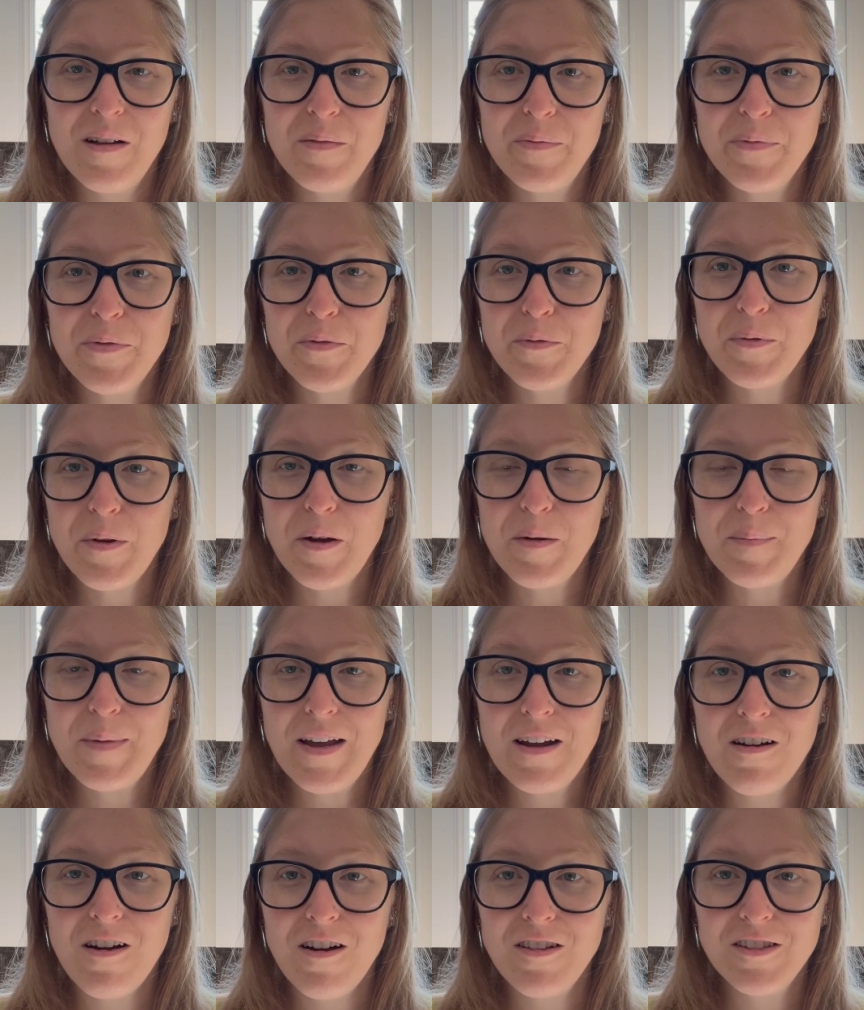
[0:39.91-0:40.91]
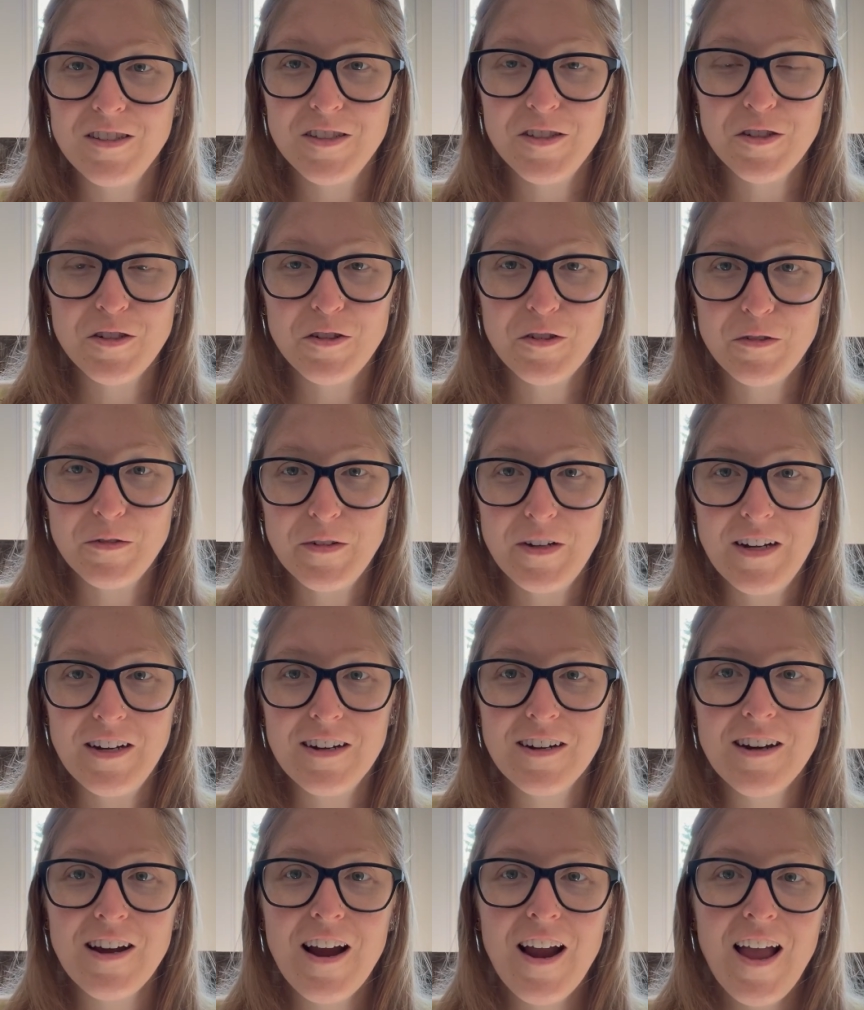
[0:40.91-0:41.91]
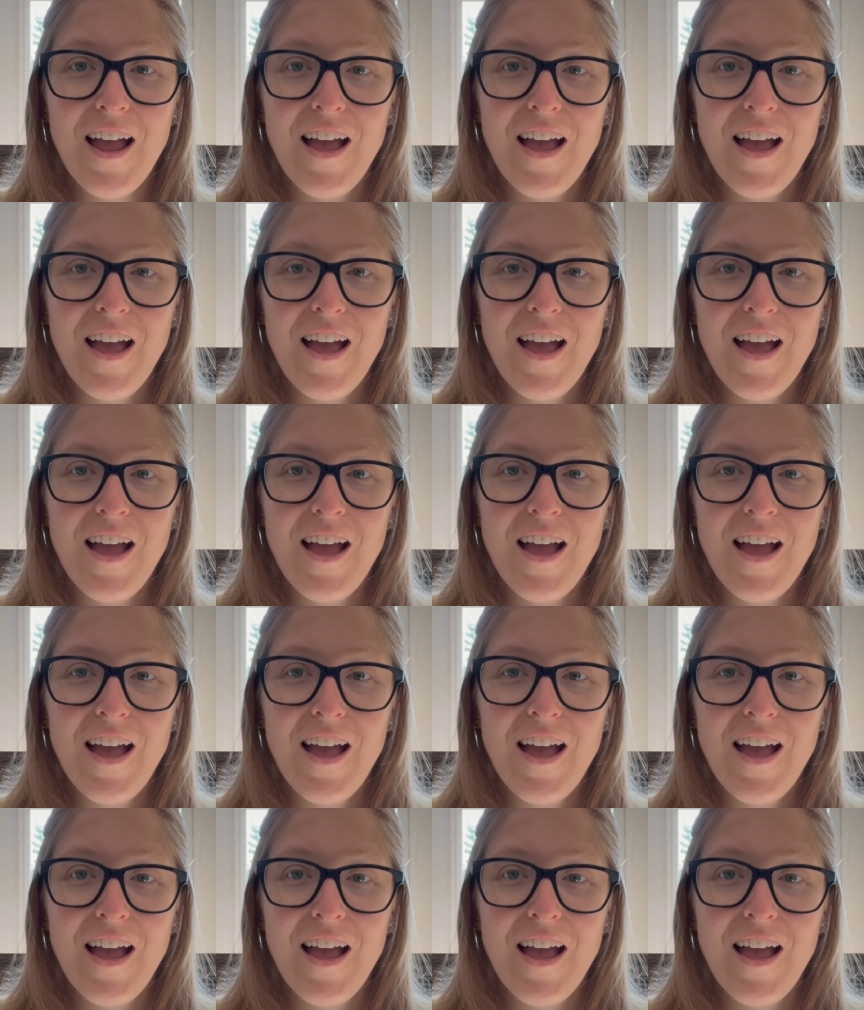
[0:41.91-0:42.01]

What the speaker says: throughout my college career,